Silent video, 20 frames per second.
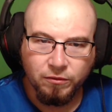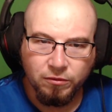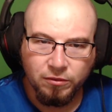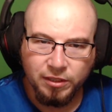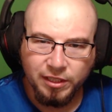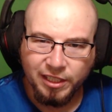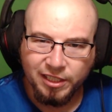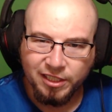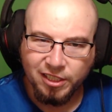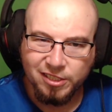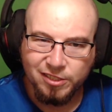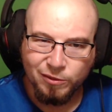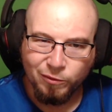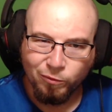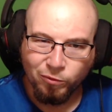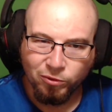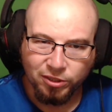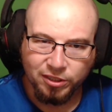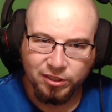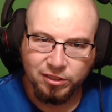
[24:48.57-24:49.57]
it doesn't
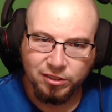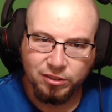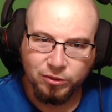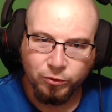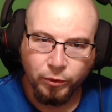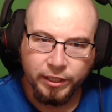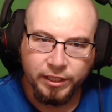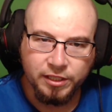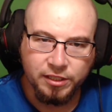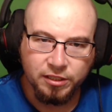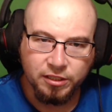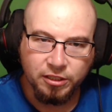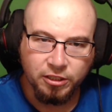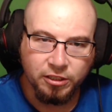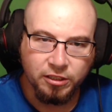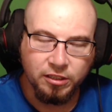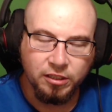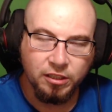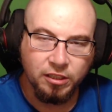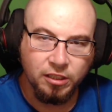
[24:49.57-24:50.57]
work quite as
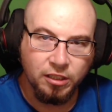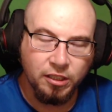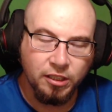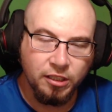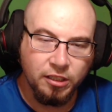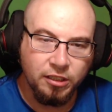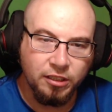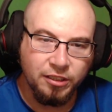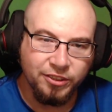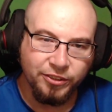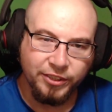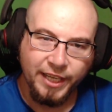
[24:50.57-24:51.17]
good. You